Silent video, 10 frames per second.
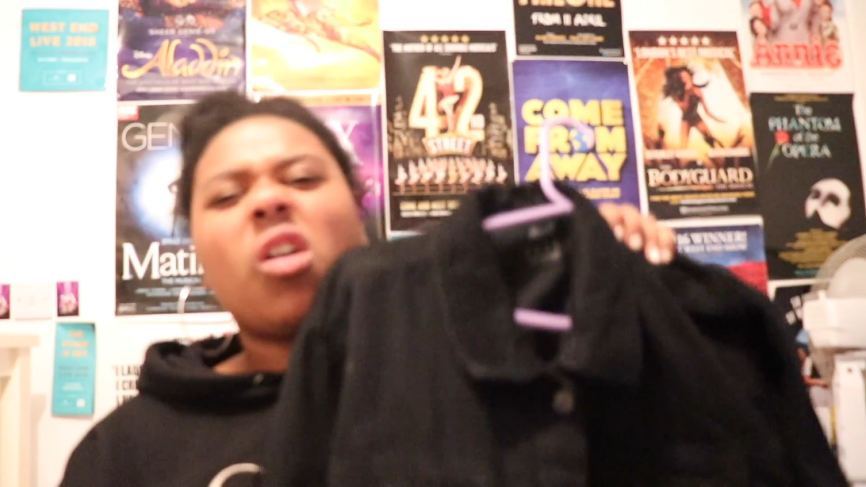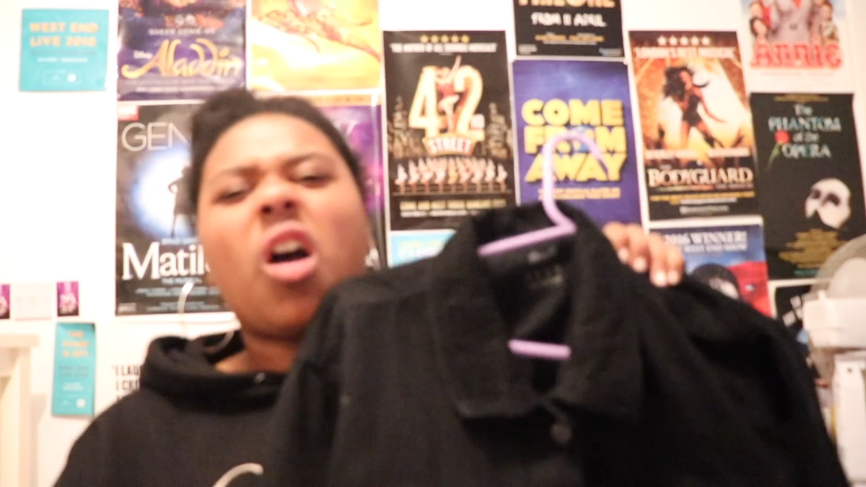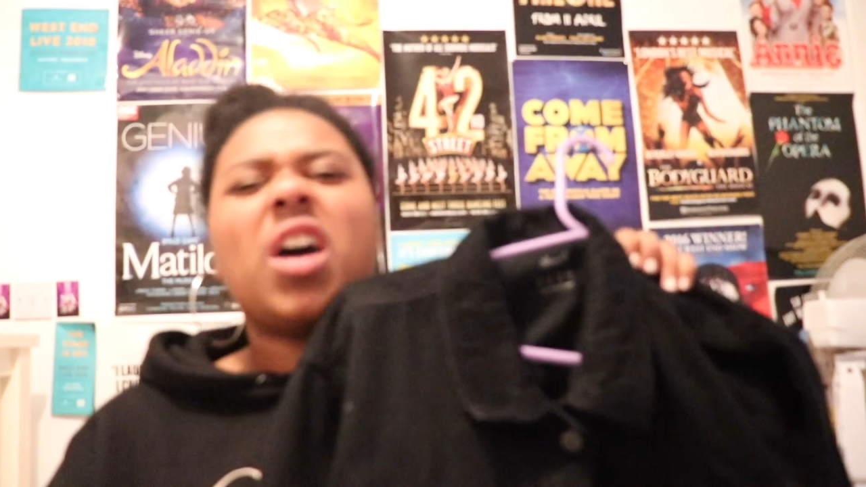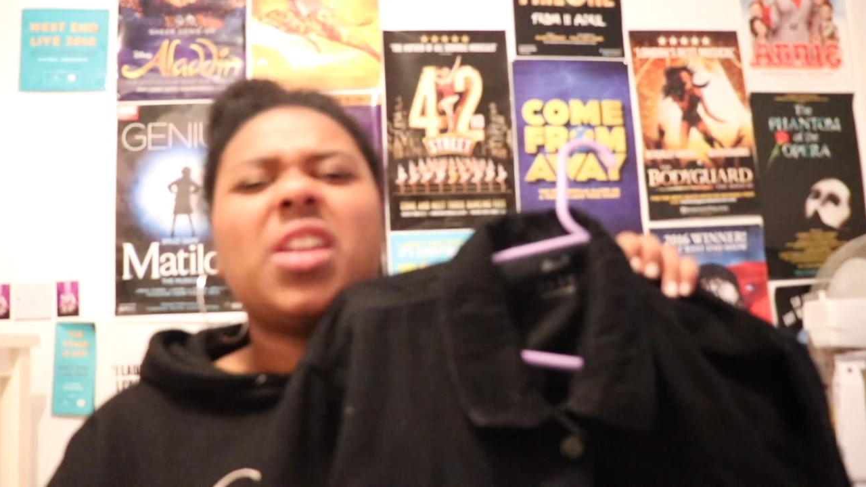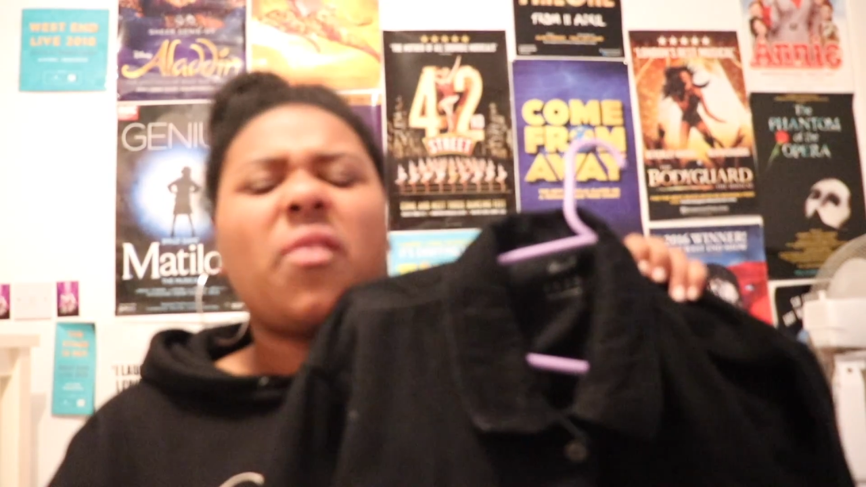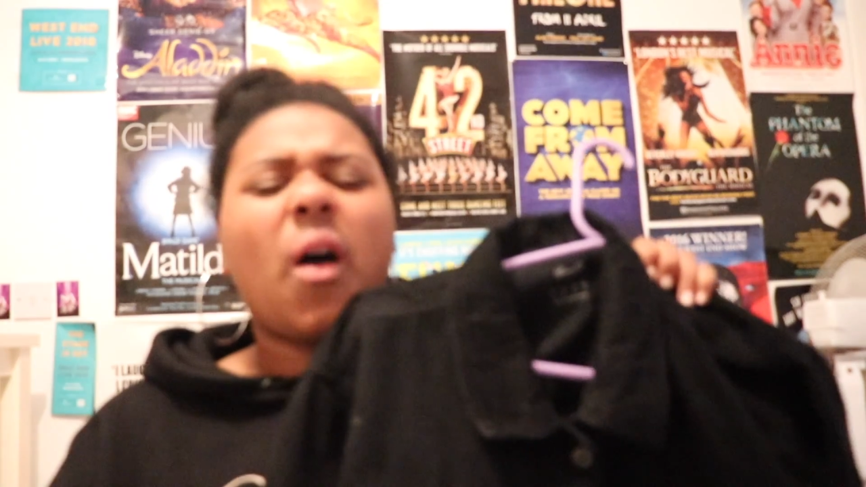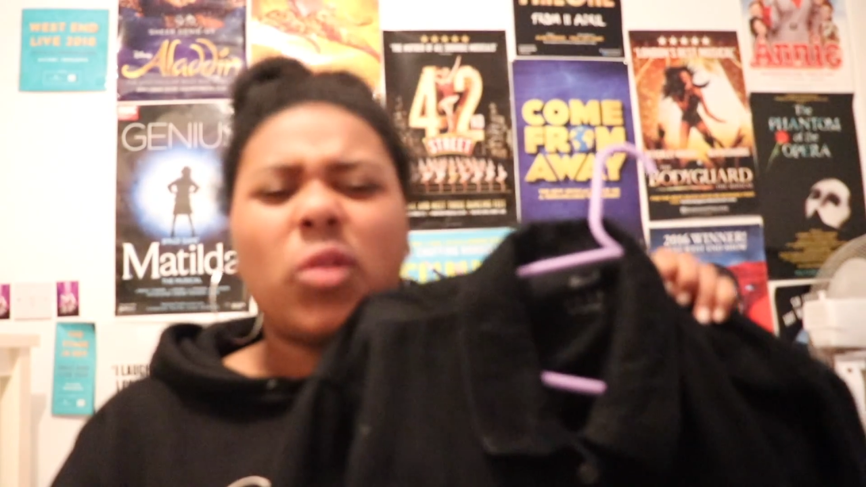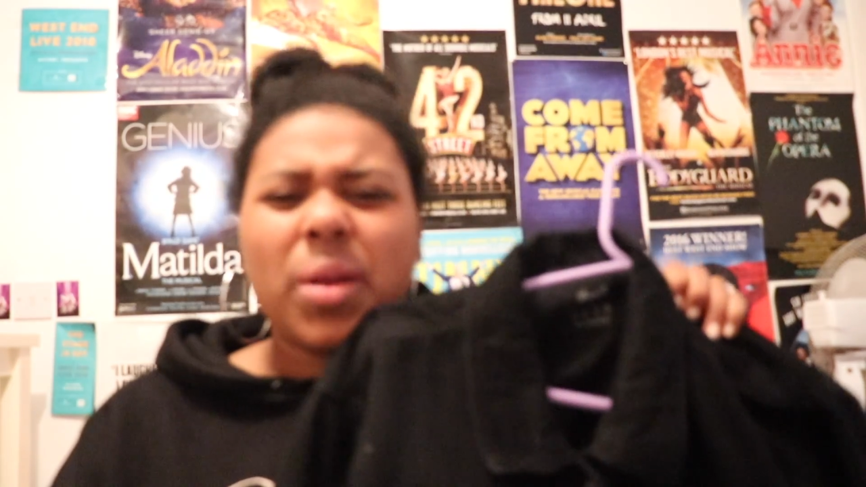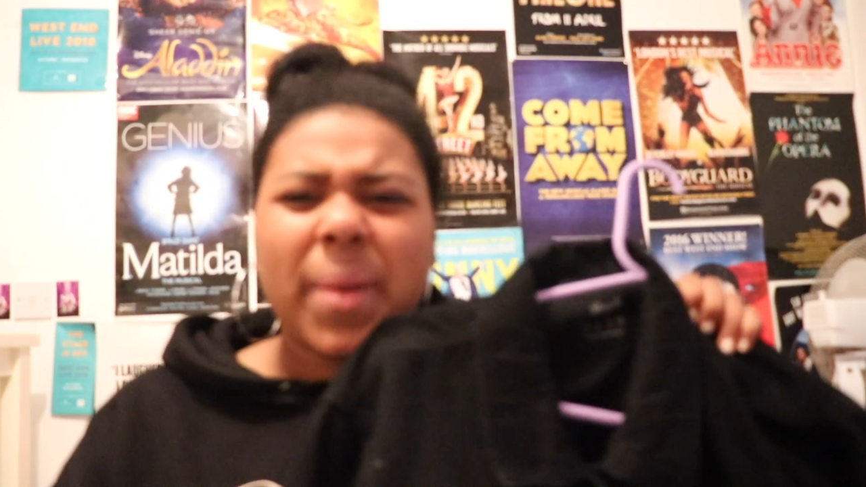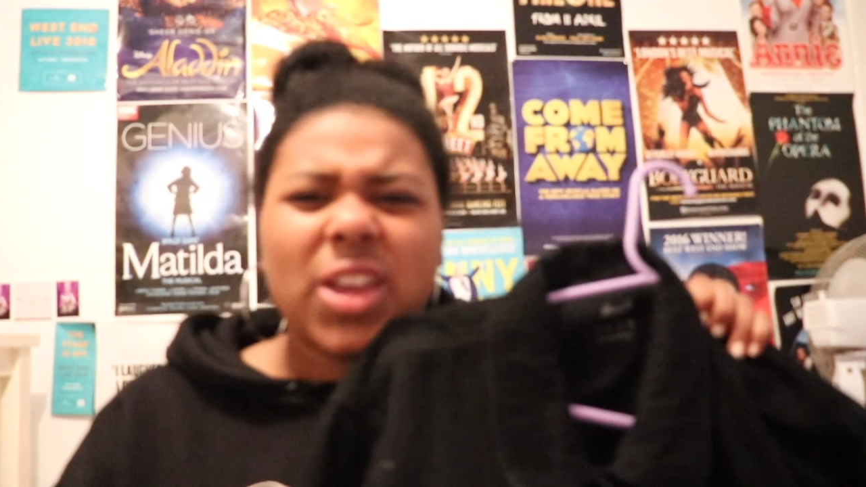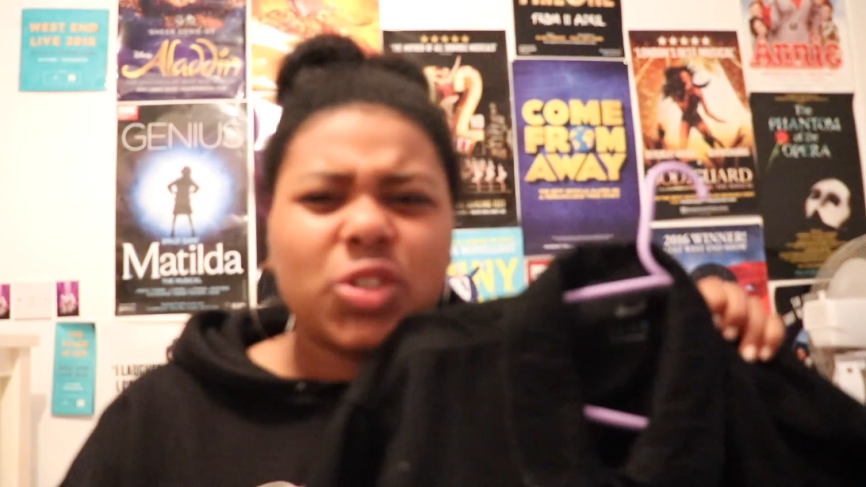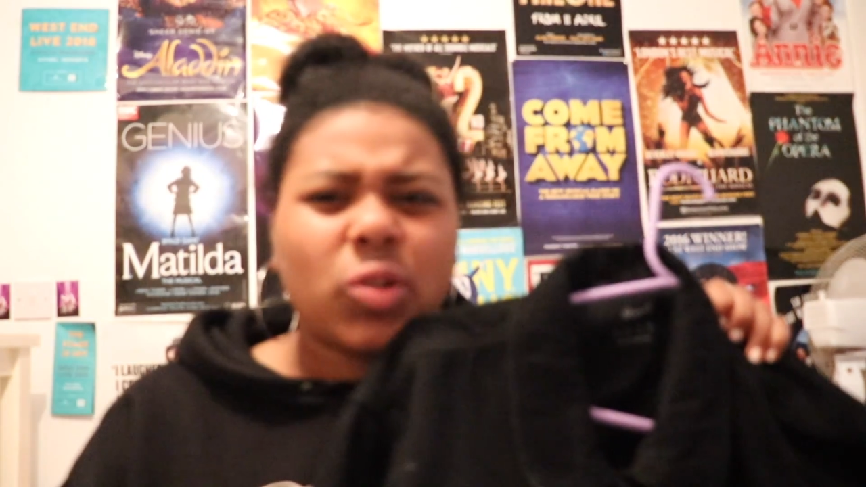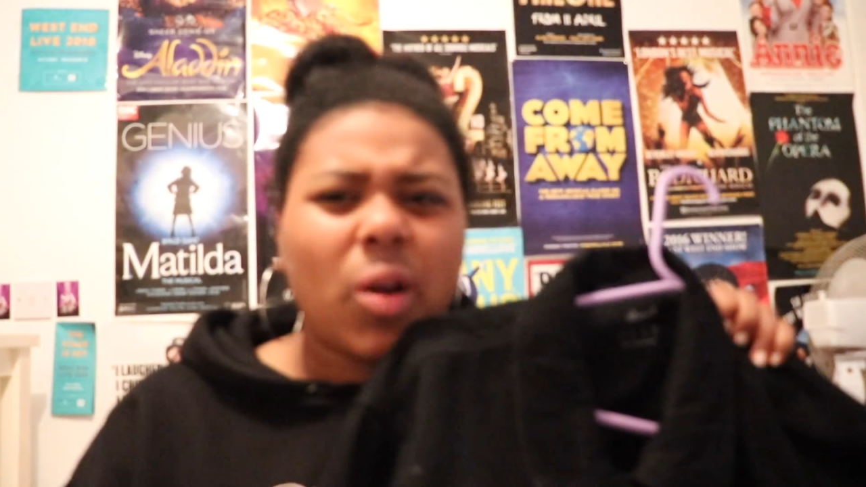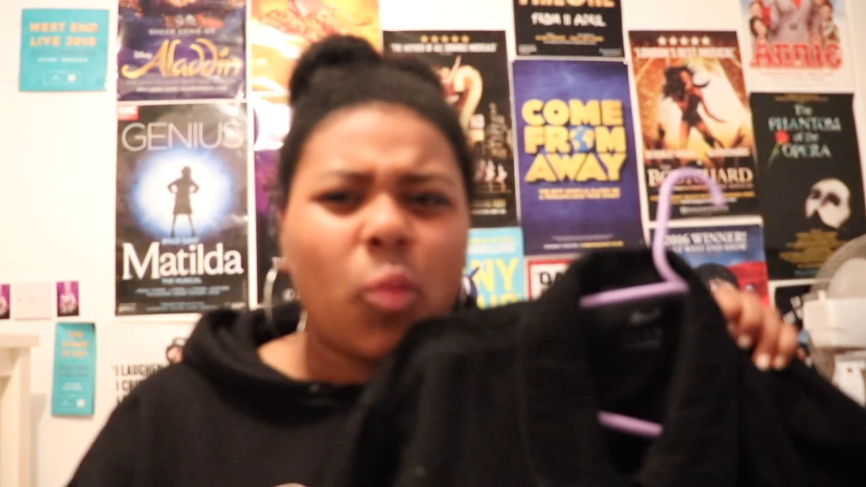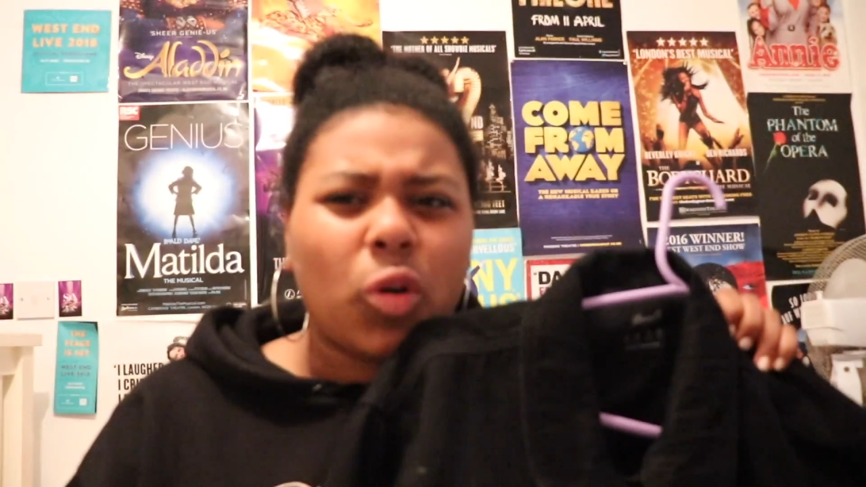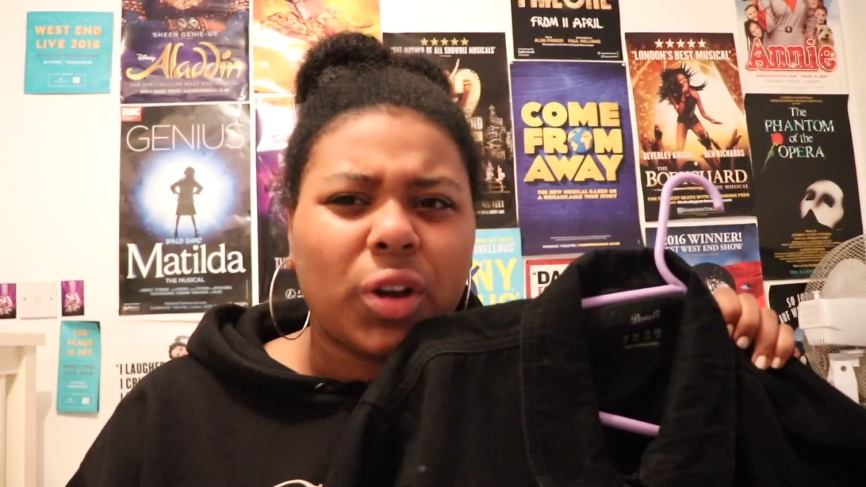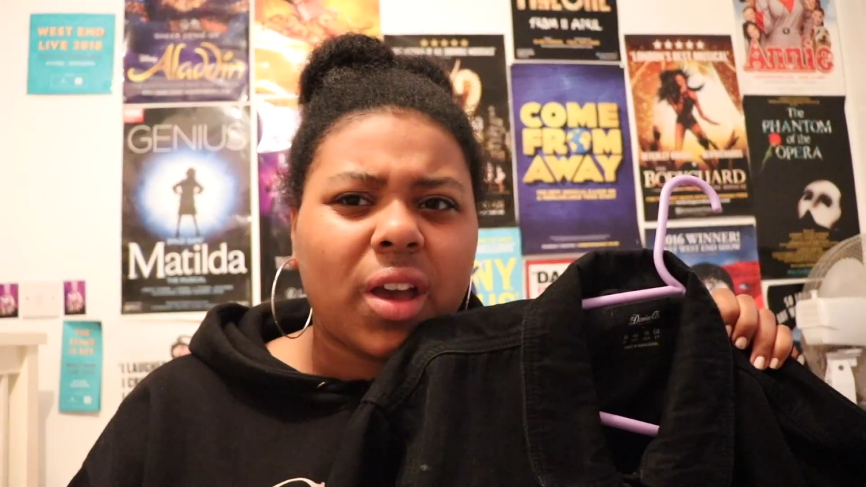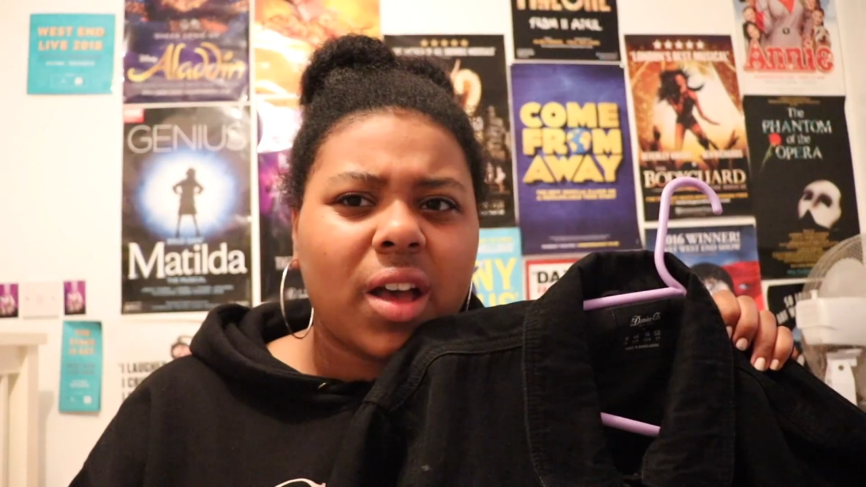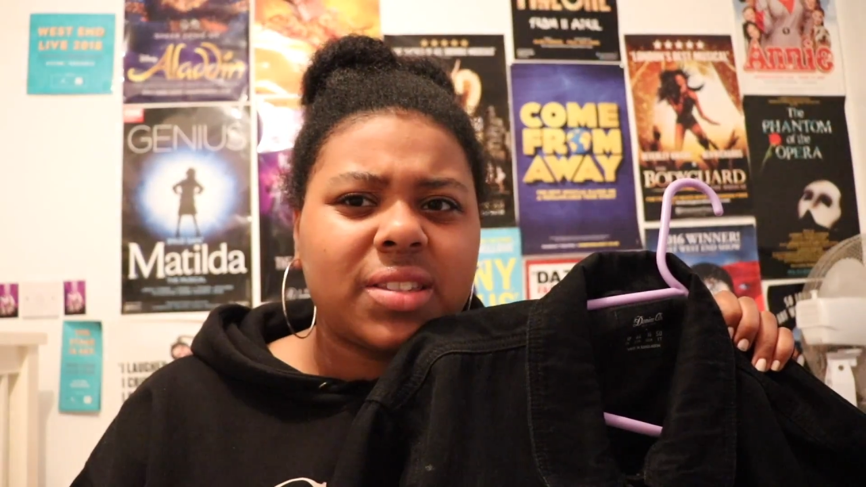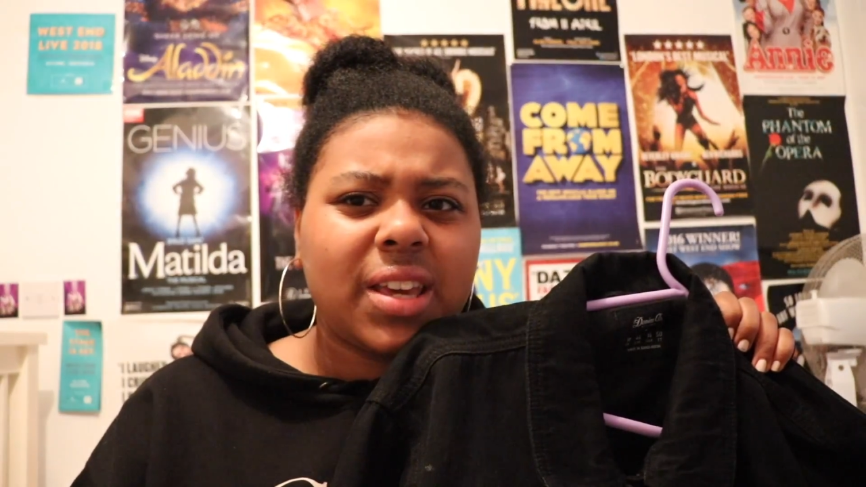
I want to make sure I want to cut